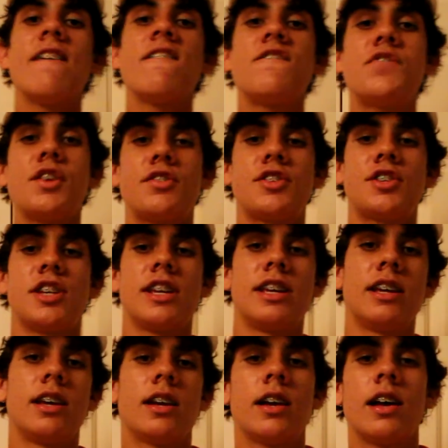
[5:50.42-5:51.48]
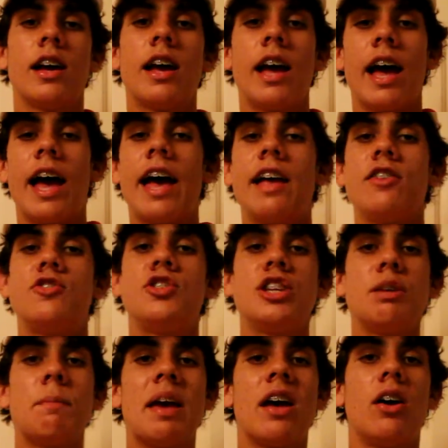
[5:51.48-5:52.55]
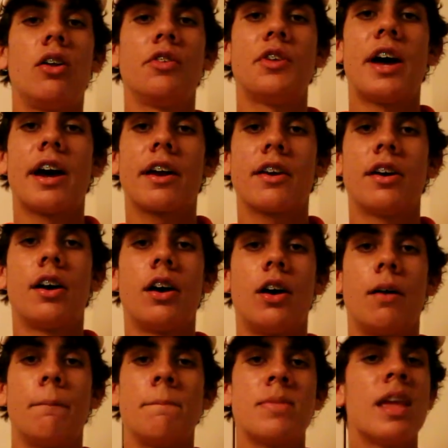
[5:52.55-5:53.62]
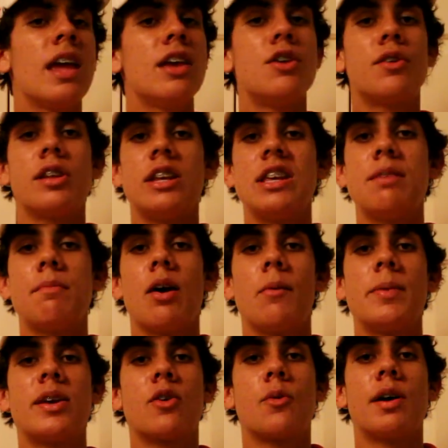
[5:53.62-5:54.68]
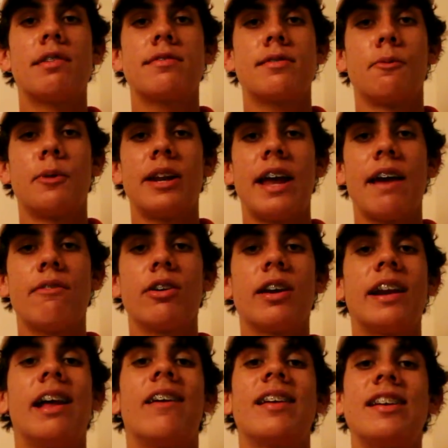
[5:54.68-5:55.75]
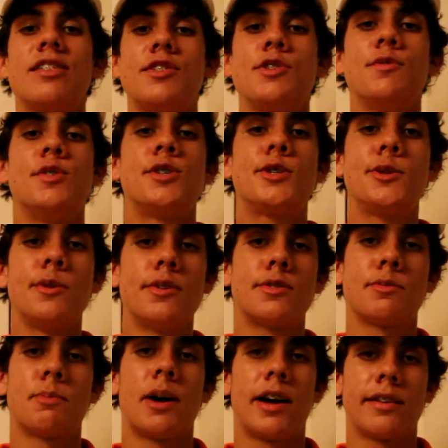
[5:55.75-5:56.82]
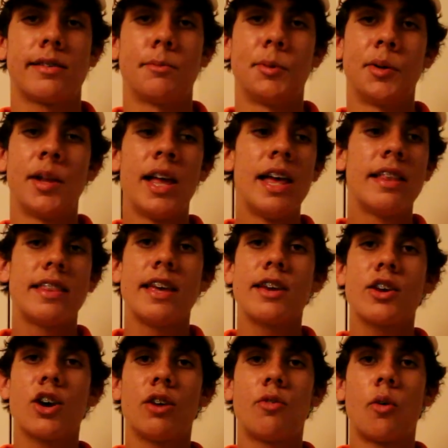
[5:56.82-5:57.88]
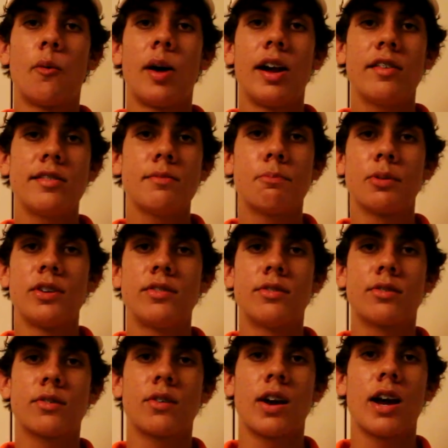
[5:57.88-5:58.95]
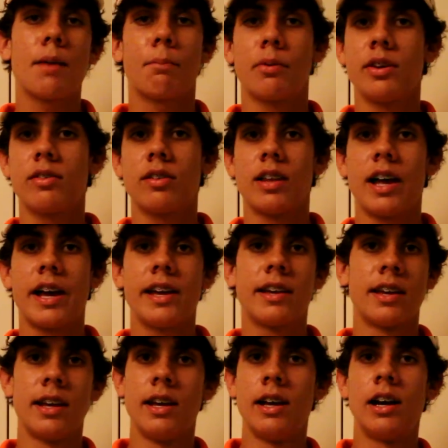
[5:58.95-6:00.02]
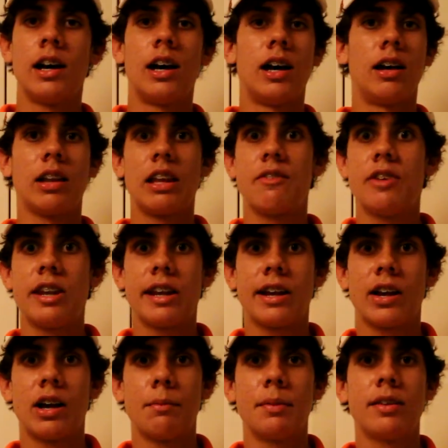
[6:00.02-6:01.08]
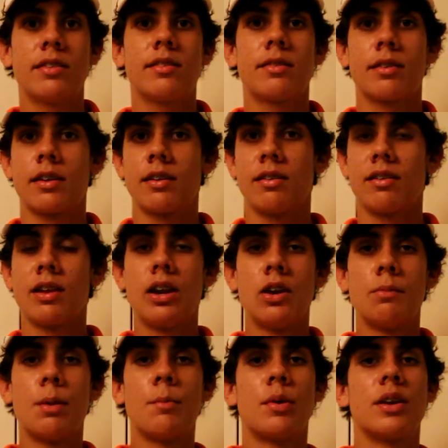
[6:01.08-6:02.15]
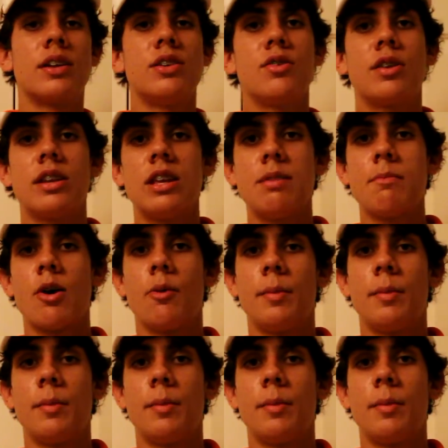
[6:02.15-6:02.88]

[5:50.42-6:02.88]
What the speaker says: fishing @gmail.com. You can email me a question whenever, and I'll get to you as soon as possible. Thank you all for watching. Please subscribe. Please like. Leave any comments. Remember, you can email